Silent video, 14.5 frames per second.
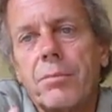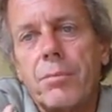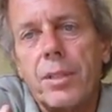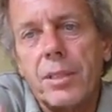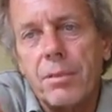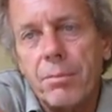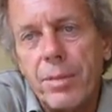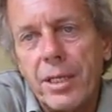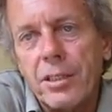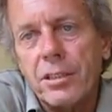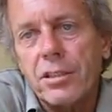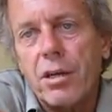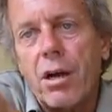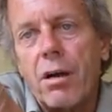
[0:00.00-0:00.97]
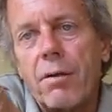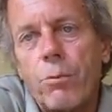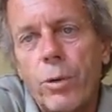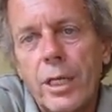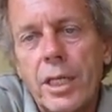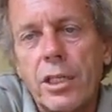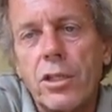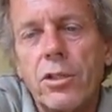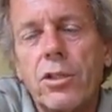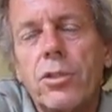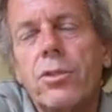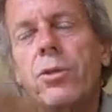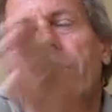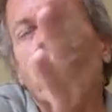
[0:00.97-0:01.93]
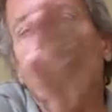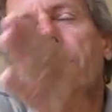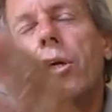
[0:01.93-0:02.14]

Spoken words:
But biggest of all, what can you do?